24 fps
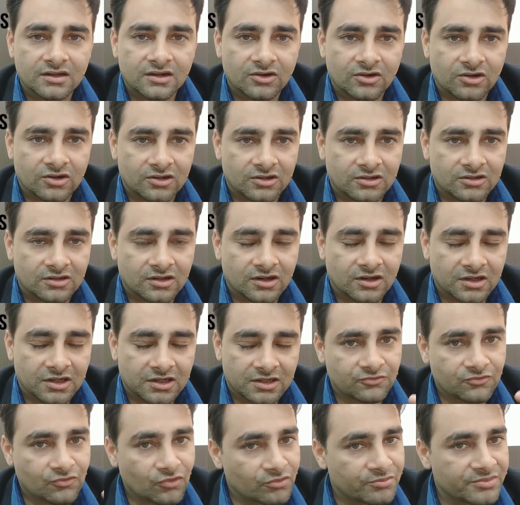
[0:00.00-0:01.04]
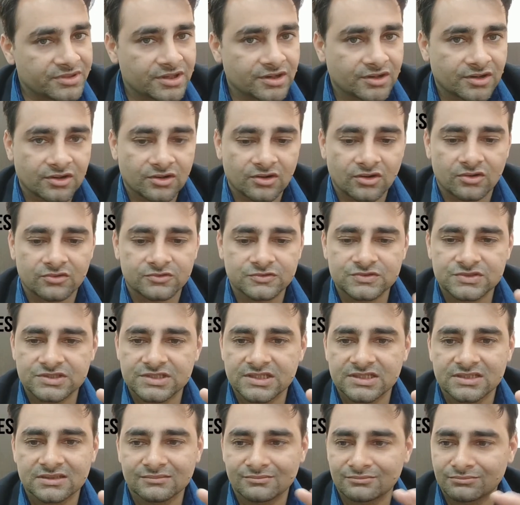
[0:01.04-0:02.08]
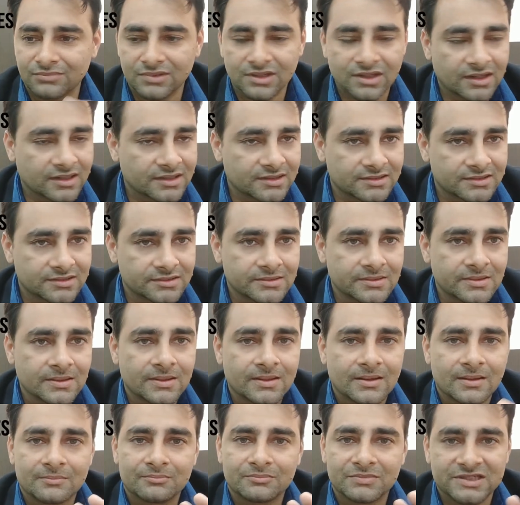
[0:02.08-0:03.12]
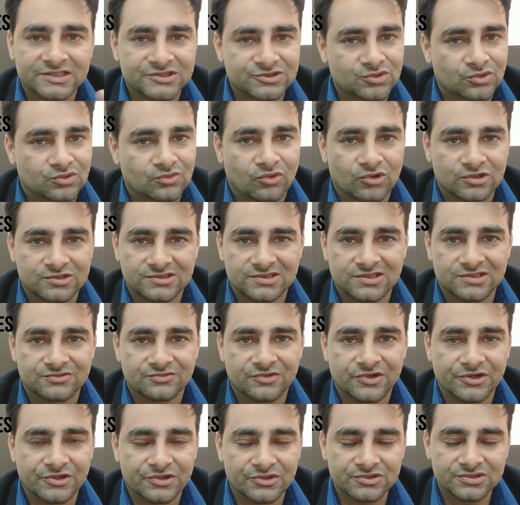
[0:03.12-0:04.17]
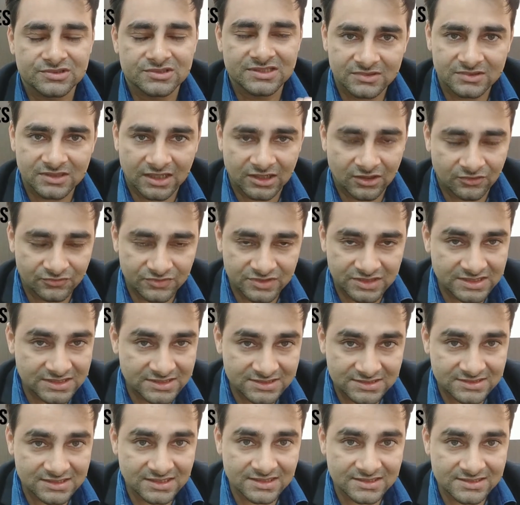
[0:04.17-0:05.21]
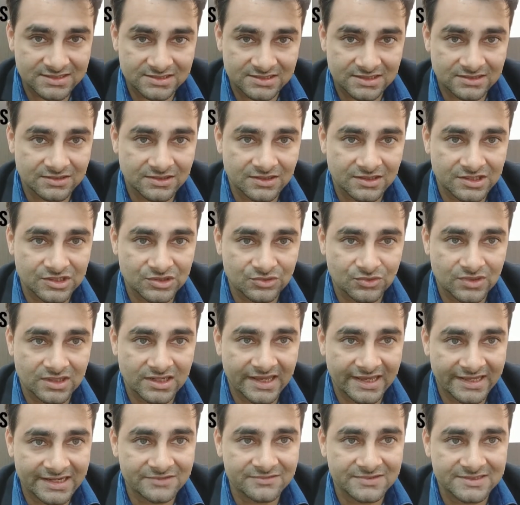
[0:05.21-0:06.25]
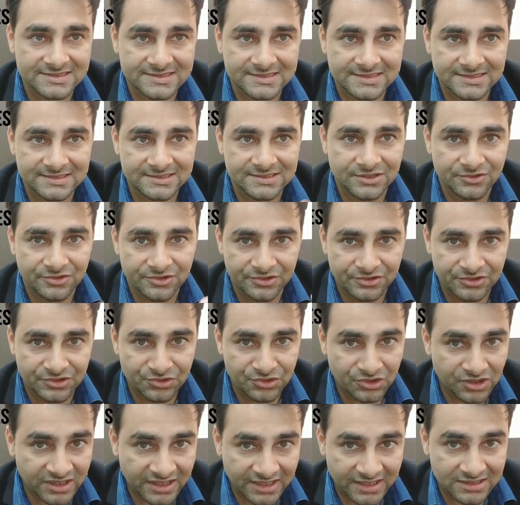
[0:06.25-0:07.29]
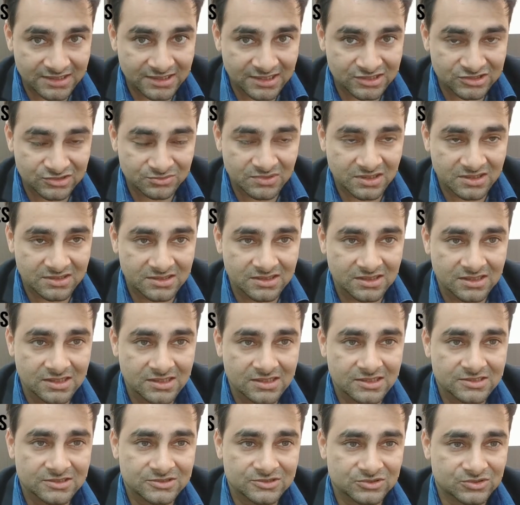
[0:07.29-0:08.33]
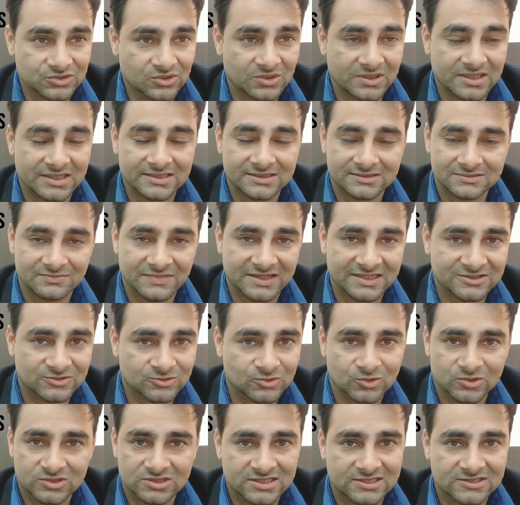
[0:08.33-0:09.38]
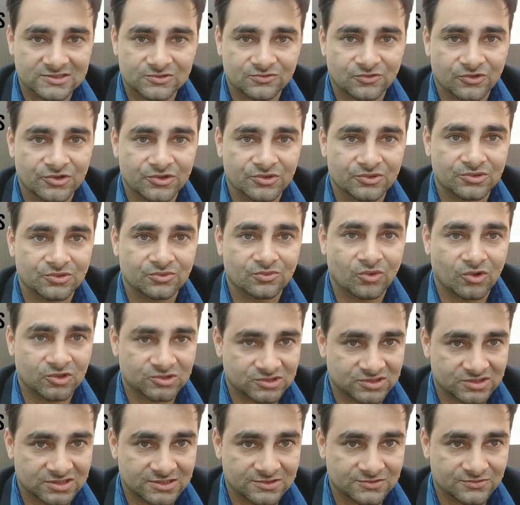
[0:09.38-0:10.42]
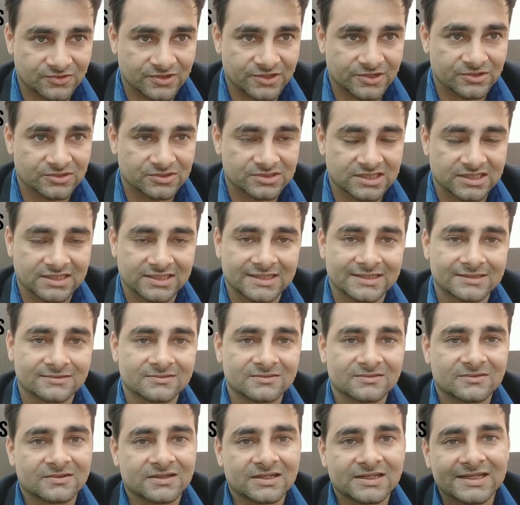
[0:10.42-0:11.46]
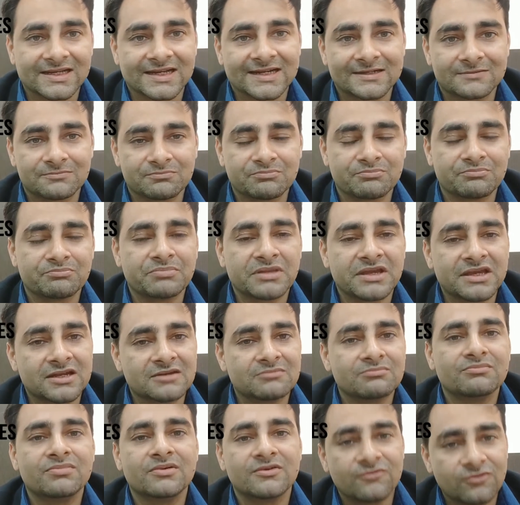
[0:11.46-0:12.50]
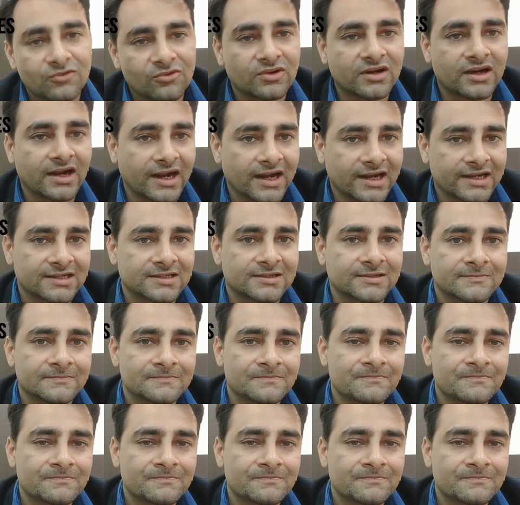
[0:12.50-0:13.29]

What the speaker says: or a phobia of seeing blood, please don't watch these videos. None of these things you will anyway see during your hair transplant, so it makes no sense for you to watch these videos and get pain beforehand.